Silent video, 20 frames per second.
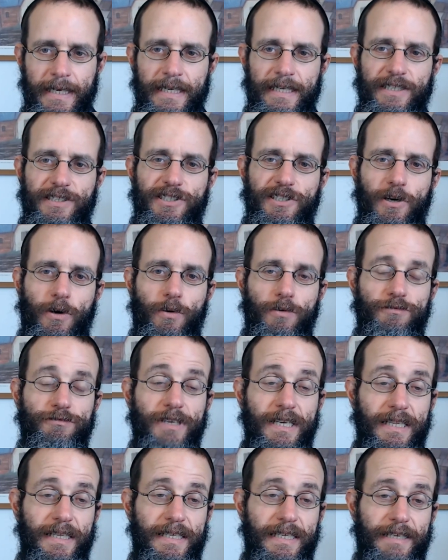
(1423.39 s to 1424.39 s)
So
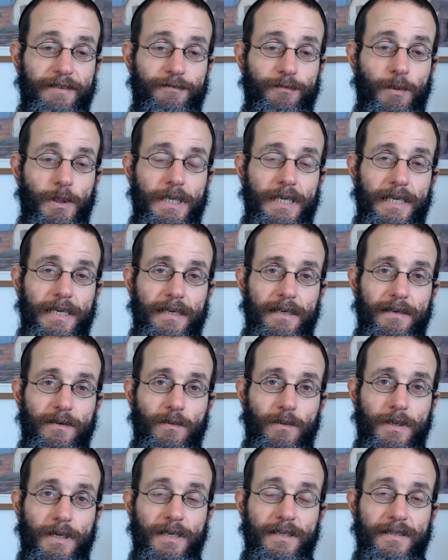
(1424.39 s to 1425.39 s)
really, if we,
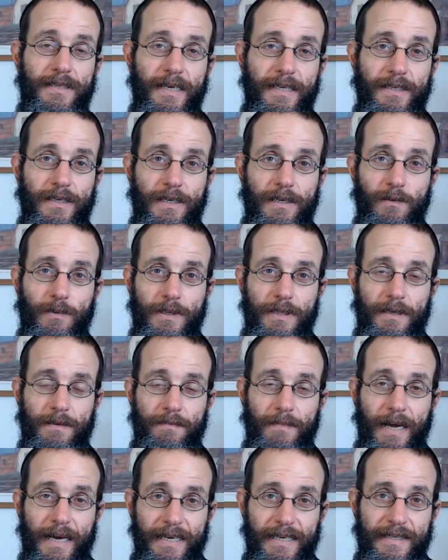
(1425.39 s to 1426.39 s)
continuing what the
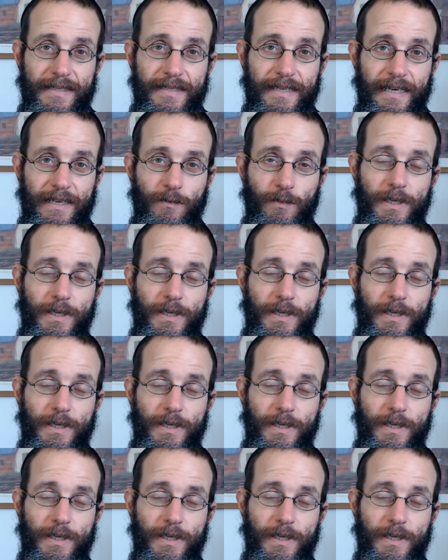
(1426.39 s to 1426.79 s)
Maggid said,